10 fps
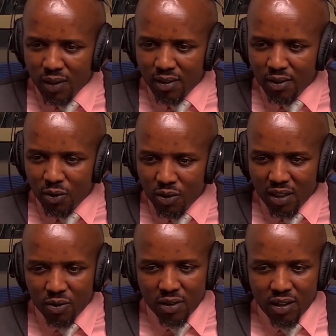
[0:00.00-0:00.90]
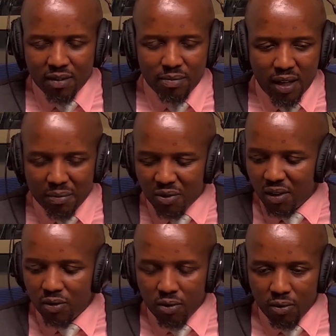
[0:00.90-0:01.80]
You know, these are not things perhaps you
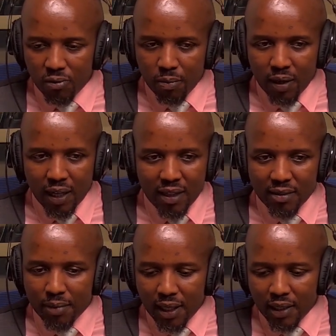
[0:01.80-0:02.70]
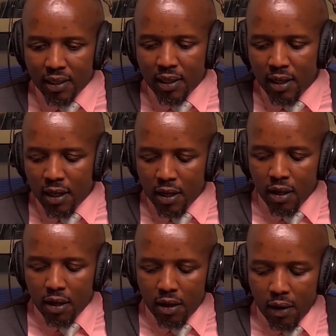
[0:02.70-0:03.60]
can go formalize, but
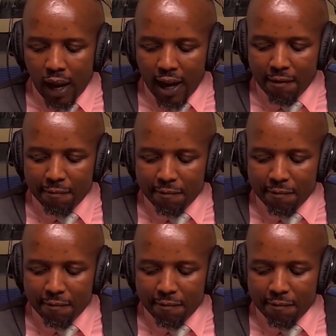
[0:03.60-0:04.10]
I have